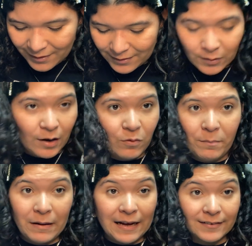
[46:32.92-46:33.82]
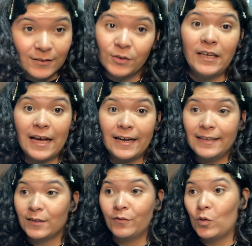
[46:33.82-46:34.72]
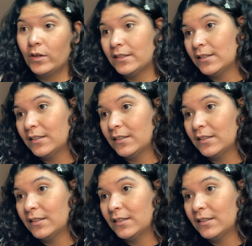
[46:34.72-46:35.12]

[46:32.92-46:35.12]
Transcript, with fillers: So I went back to the annex, of course.